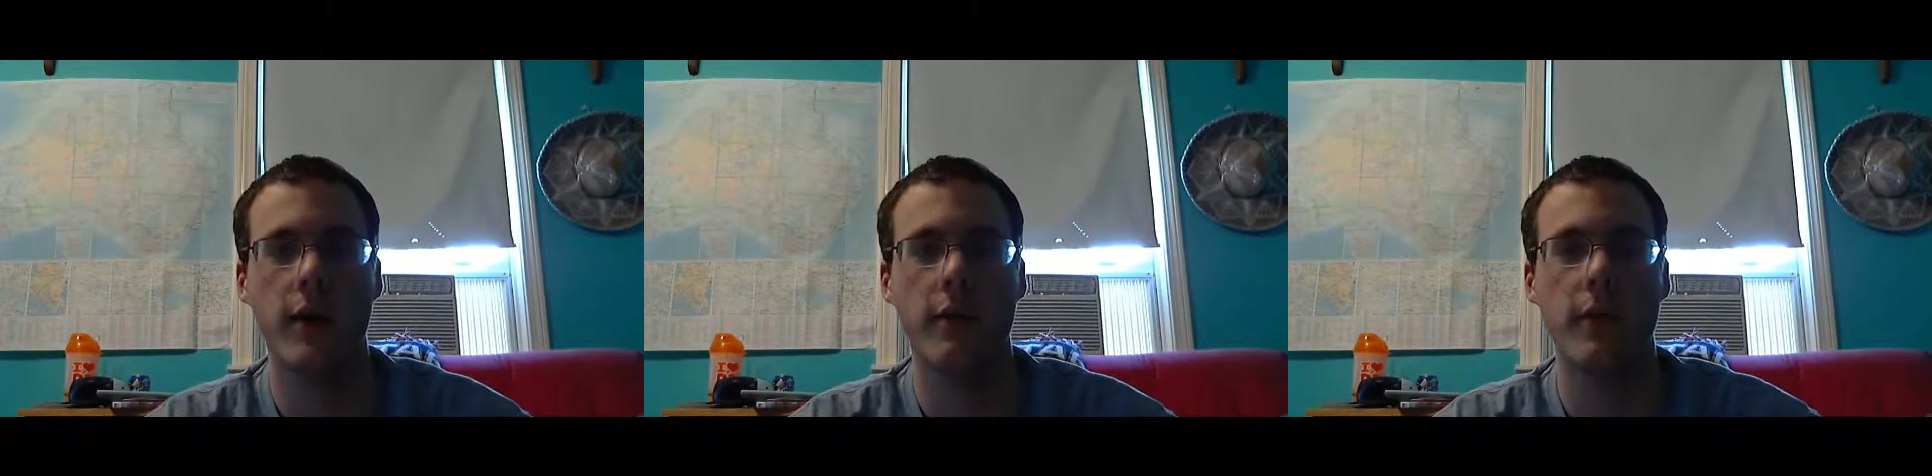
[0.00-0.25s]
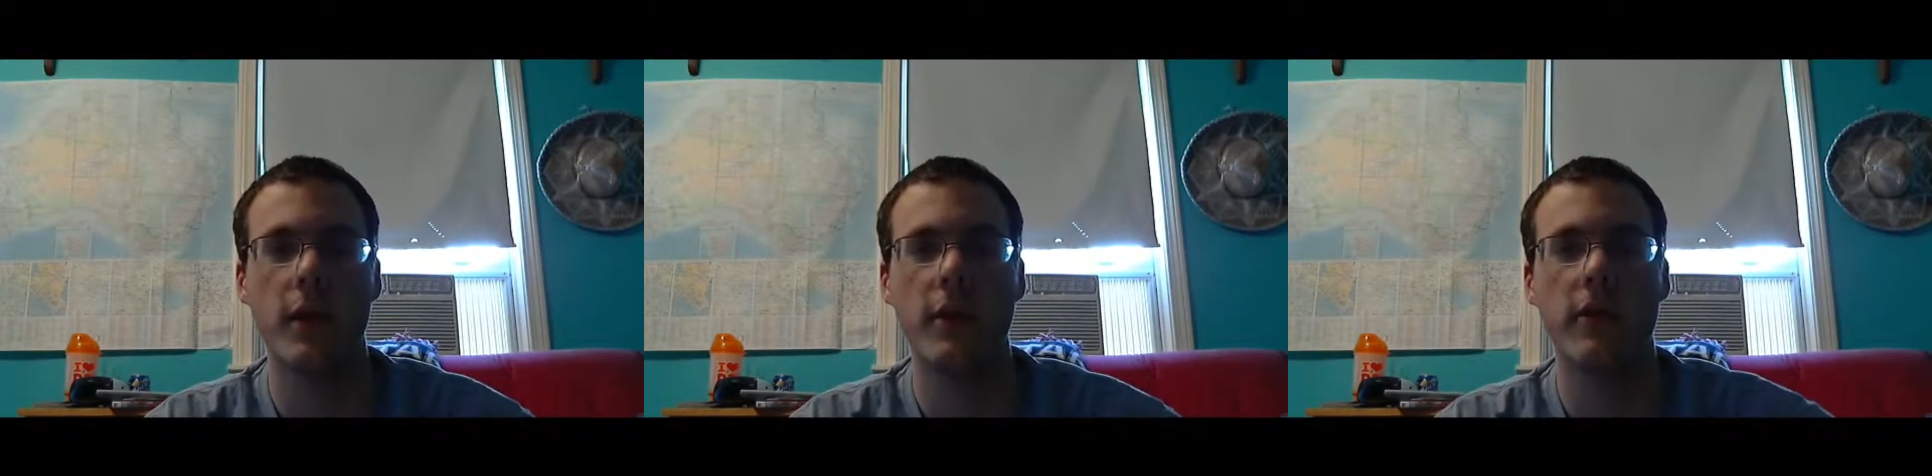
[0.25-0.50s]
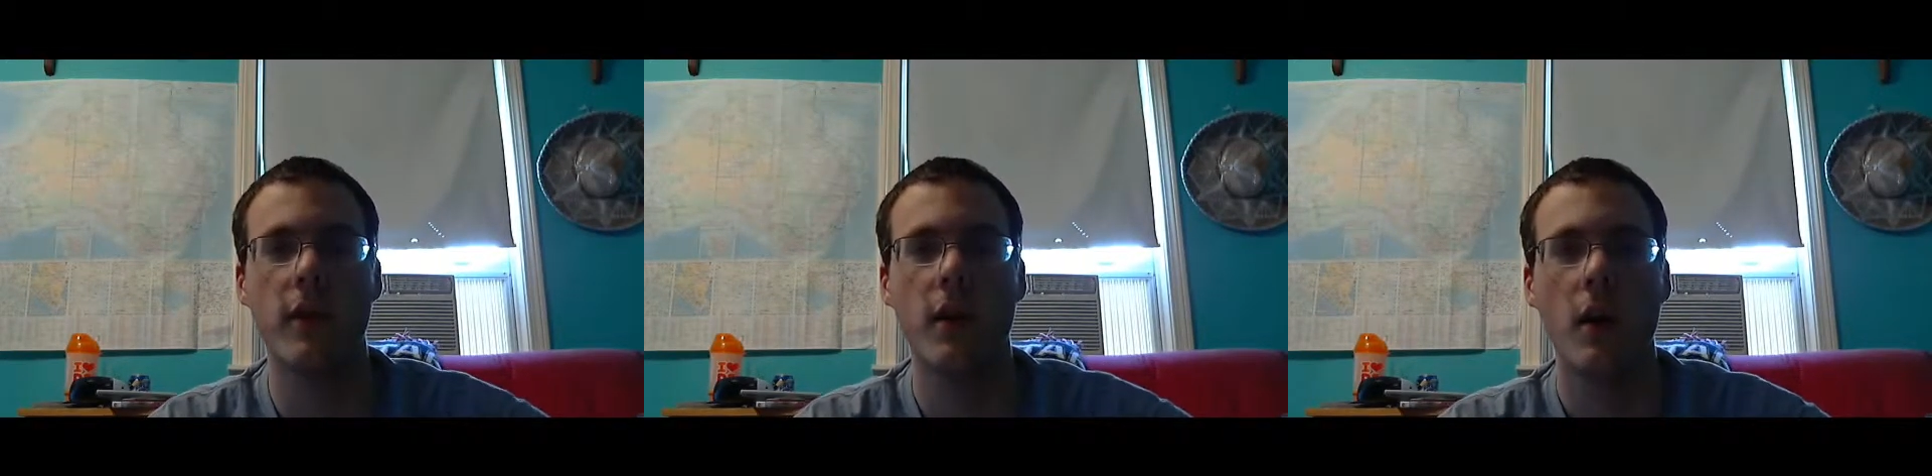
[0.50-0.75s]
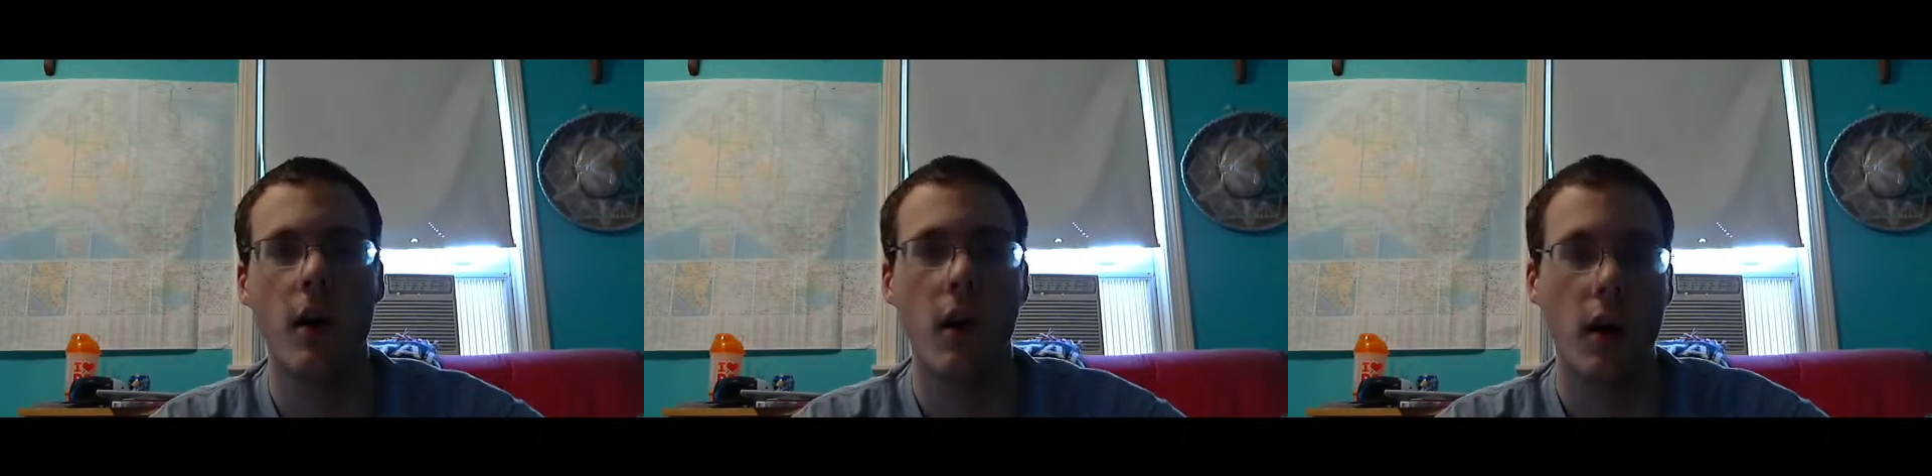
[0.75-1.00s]
feats,
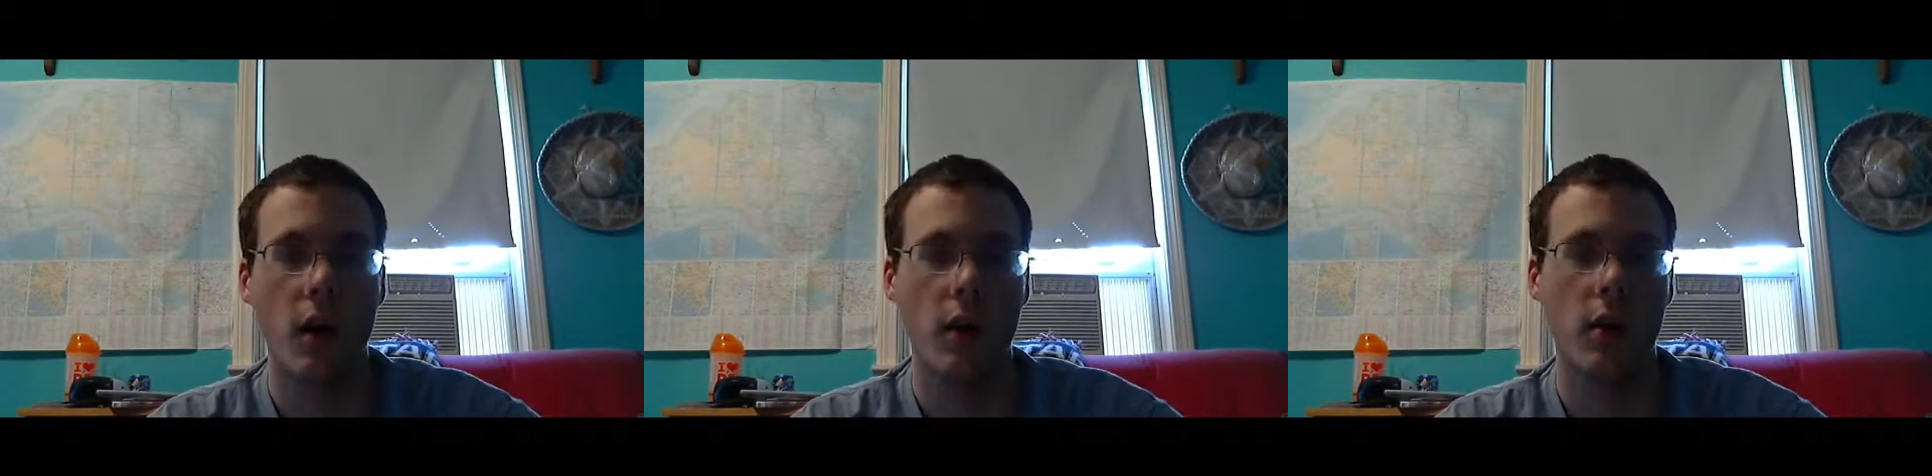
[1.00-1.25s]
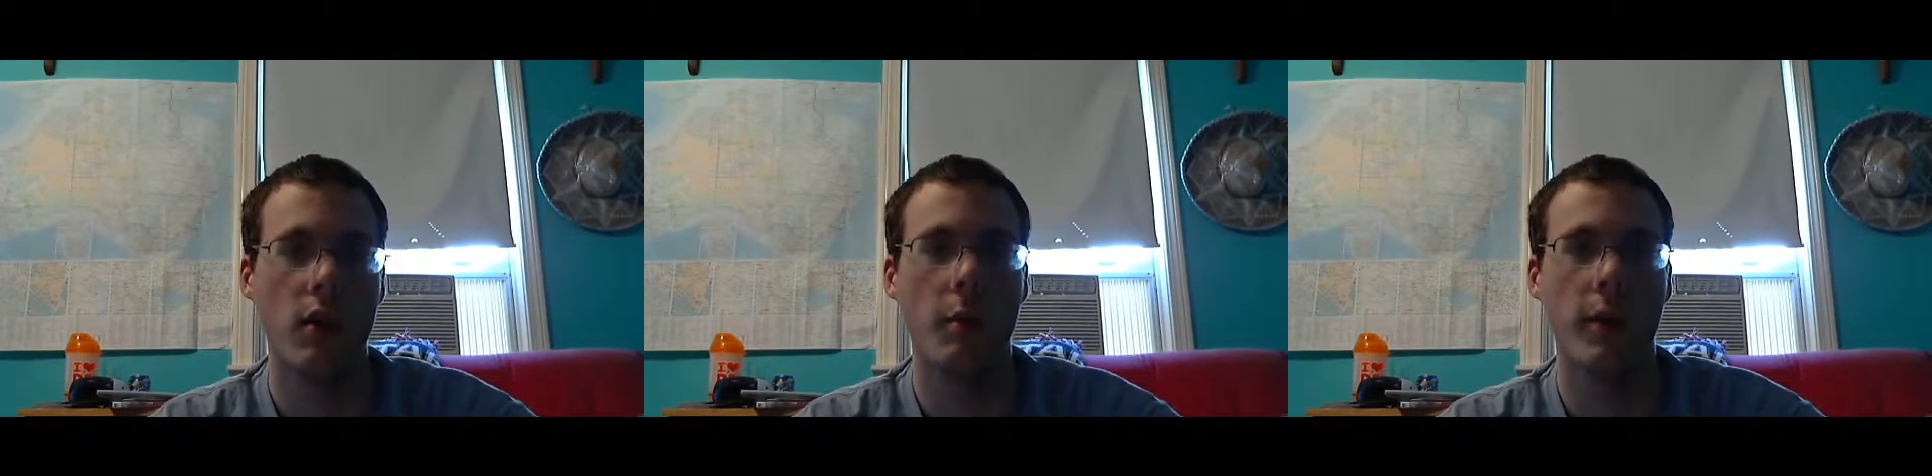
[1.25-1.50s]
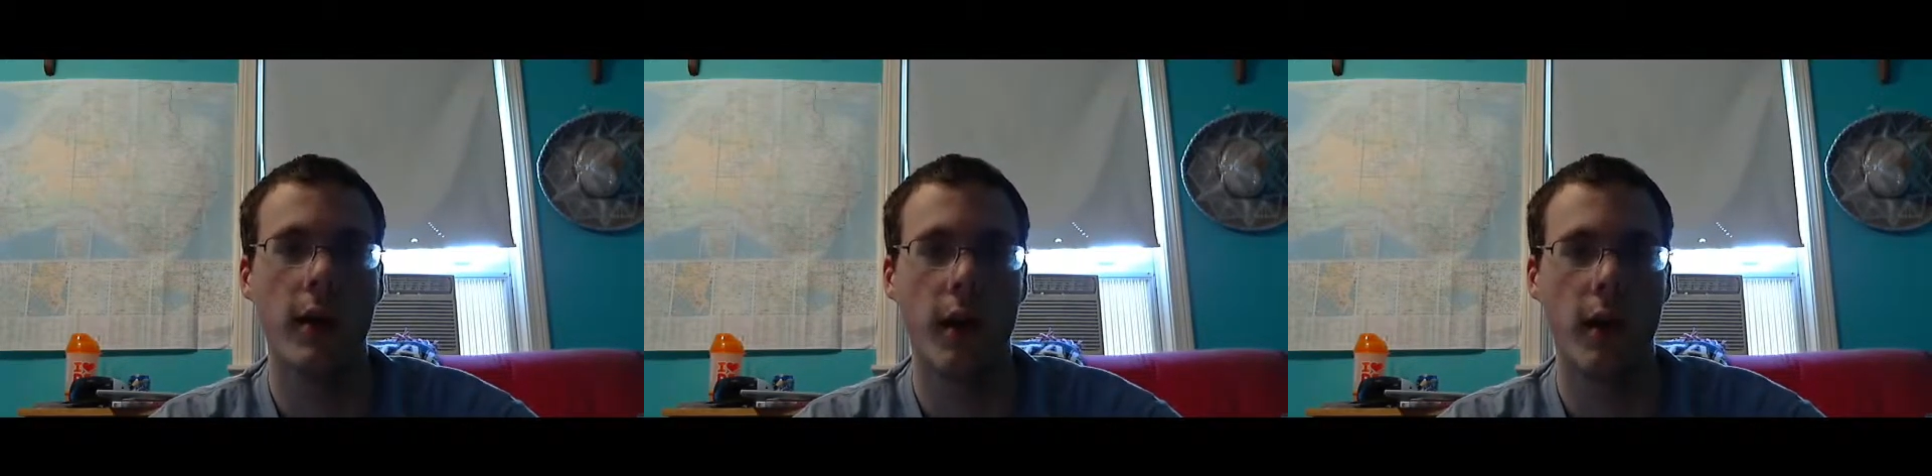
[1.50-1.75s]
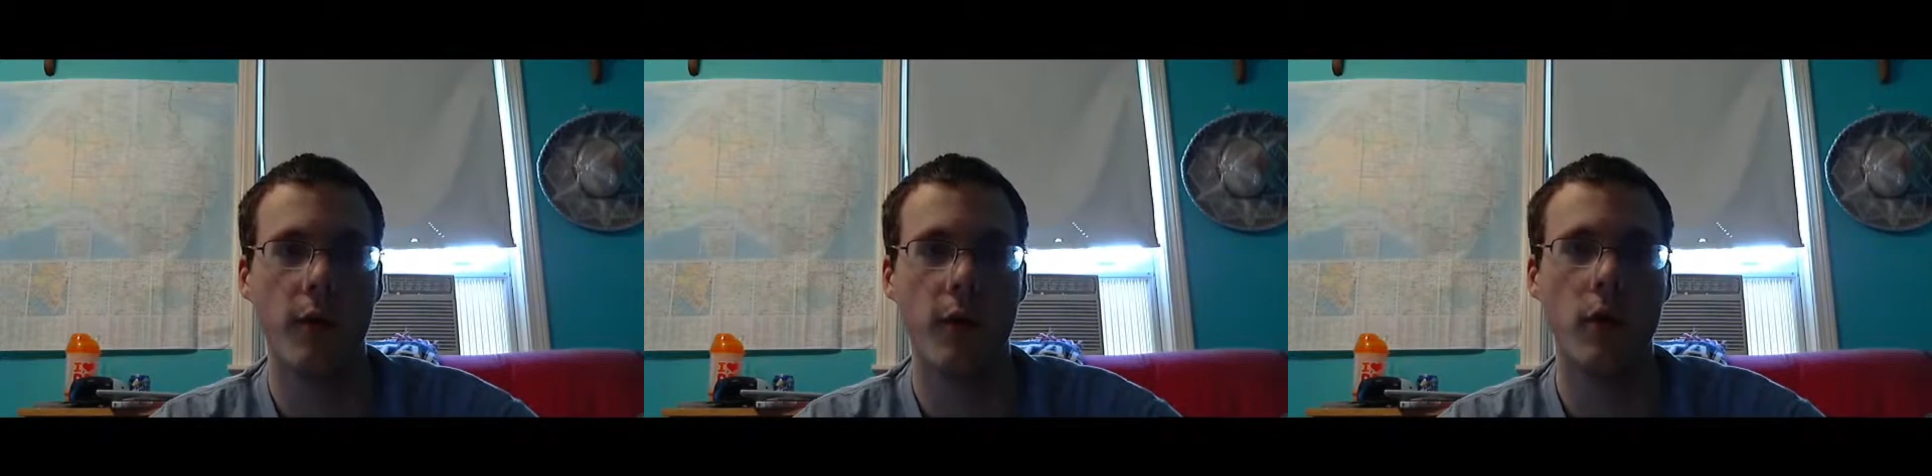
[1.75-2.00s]
be
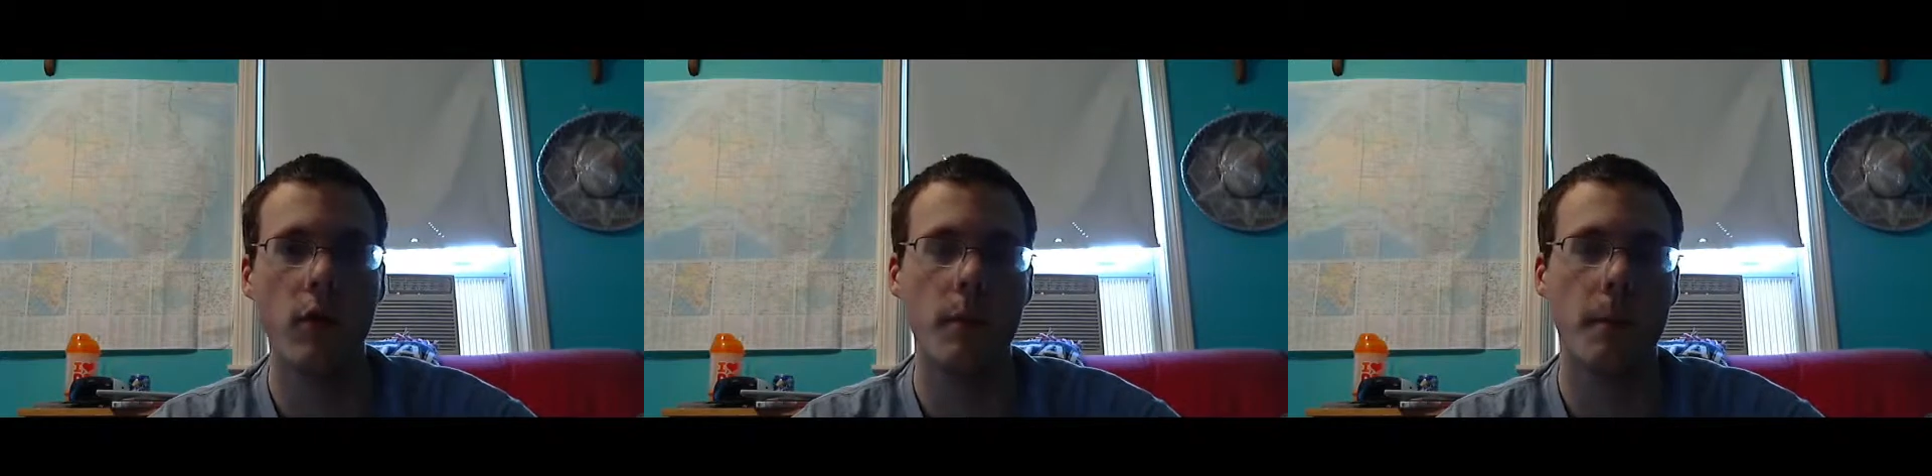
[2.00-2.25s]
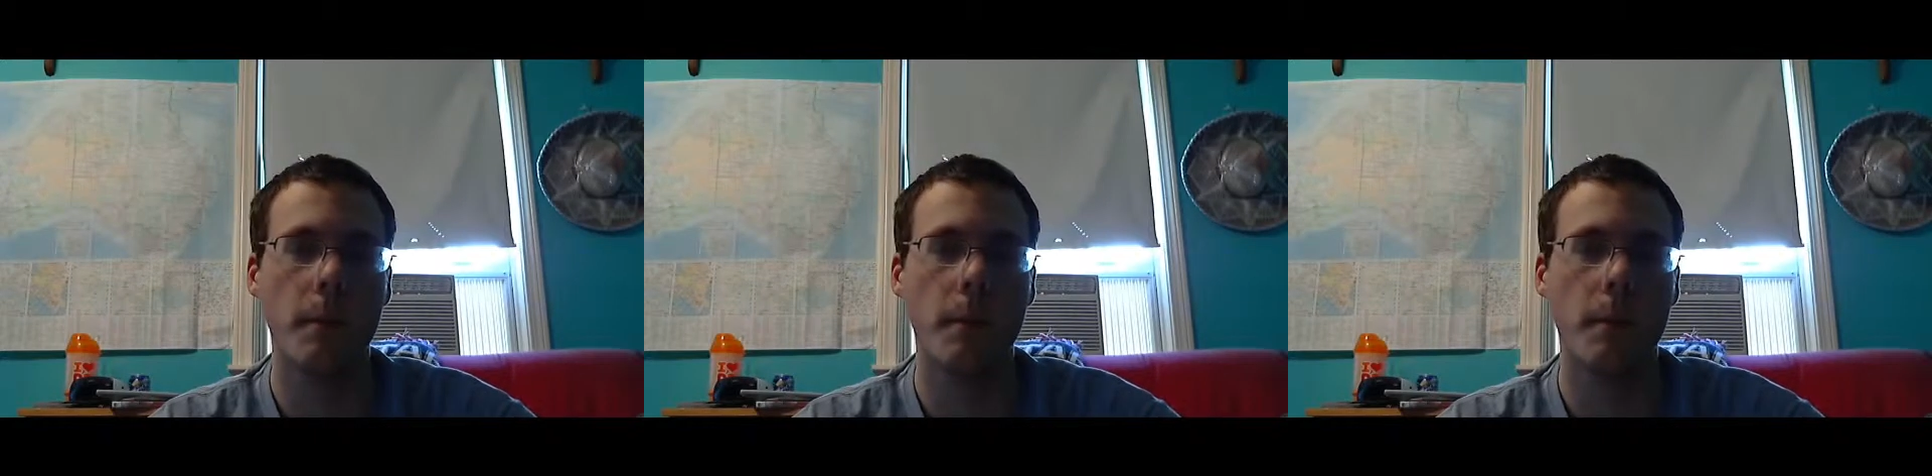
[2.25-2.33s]
careful.